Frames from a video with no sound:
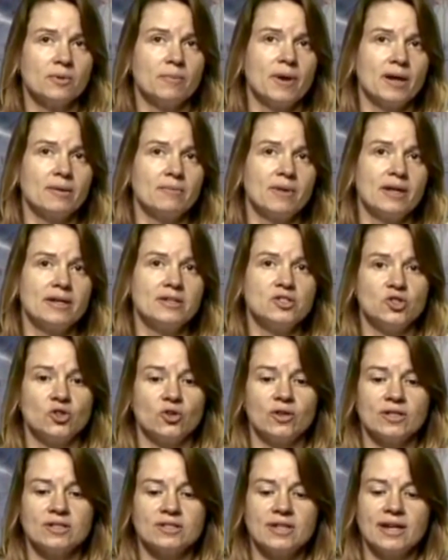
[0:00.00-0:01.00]
But the bottom line is
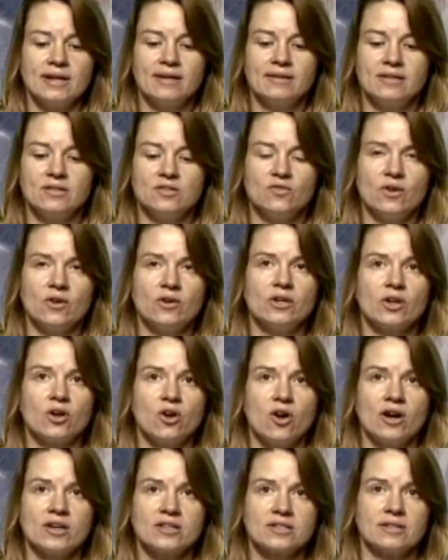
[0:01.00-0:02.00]
you're going to take these very
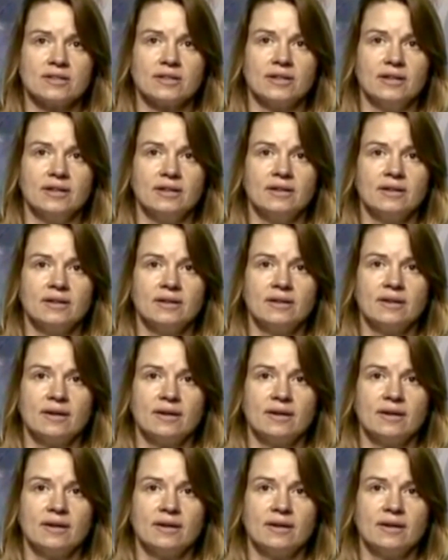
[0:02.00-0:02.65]
costly